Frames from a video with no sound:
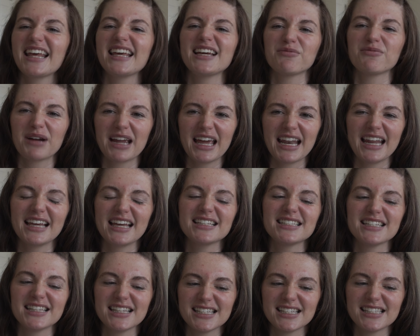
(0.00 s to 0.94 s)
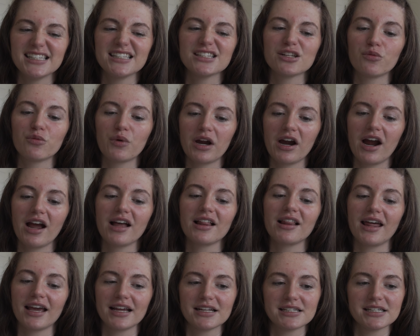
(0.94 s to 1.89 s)
we're getting into the season where I
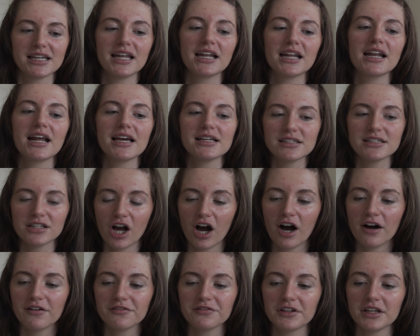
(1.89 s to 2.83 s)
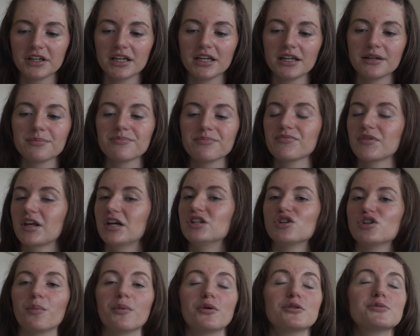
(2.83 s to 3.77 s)
like to get a nice coffee. It's
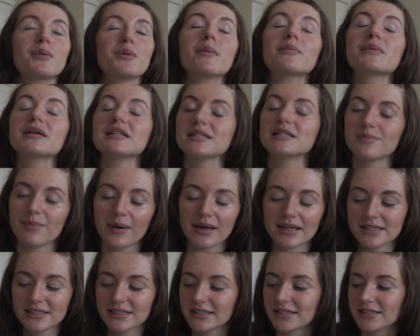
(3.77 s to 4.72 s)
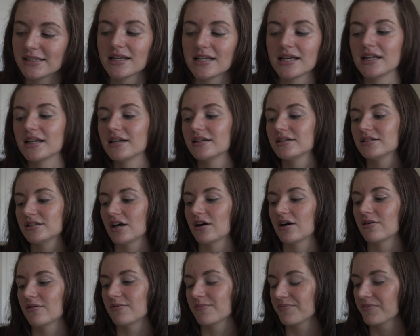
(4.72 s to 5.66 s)
almost pumpkin spice season,
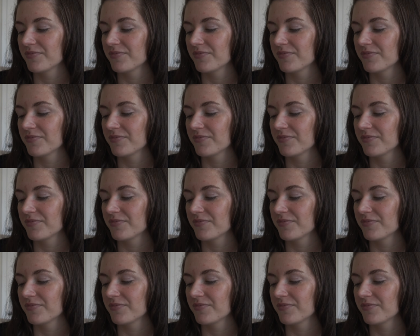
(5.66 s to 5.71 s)
so